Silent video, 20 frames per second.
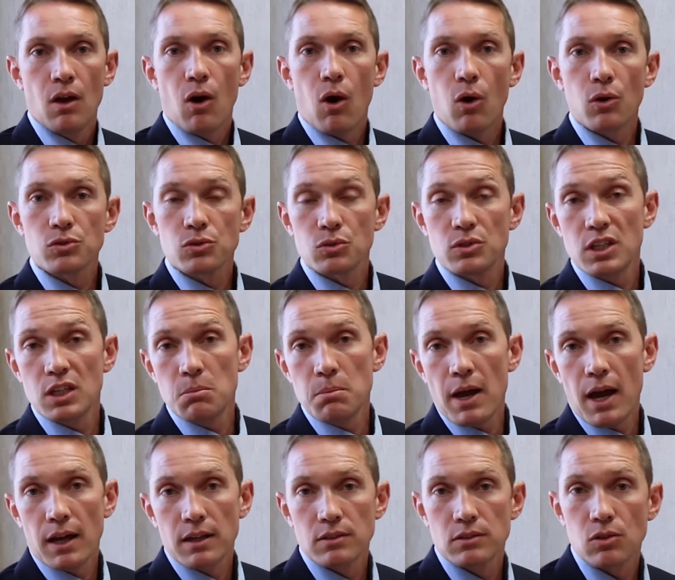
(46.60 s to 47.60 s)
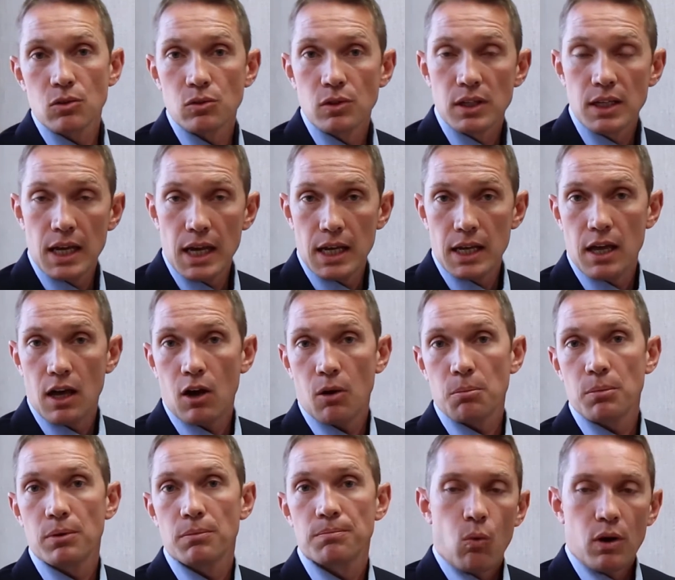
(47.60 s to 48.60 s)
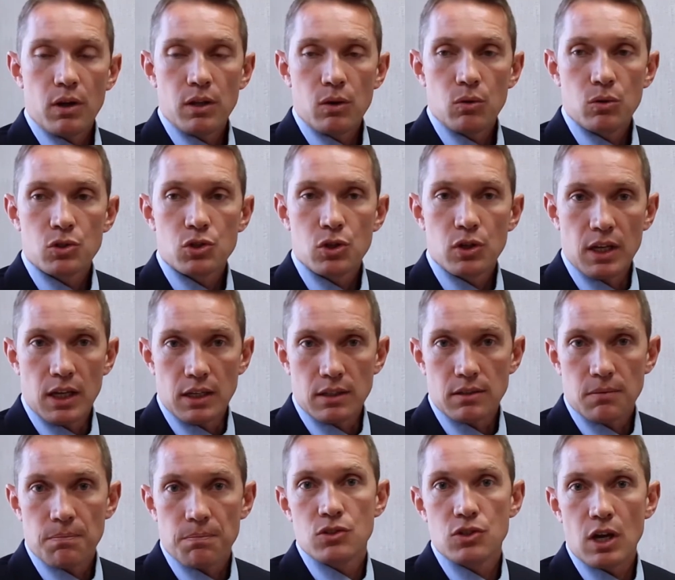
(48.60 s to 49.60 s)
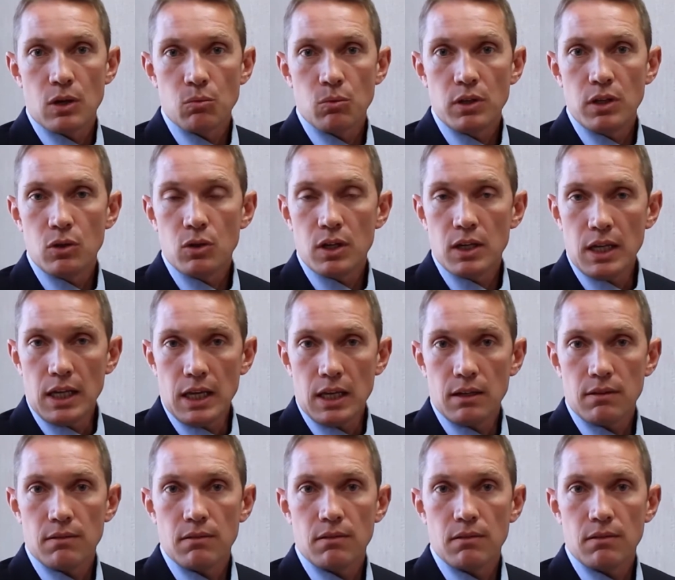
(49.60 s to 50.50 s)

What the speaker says: Also, tea bags certainly can help. What you should eat. Generally, you can eat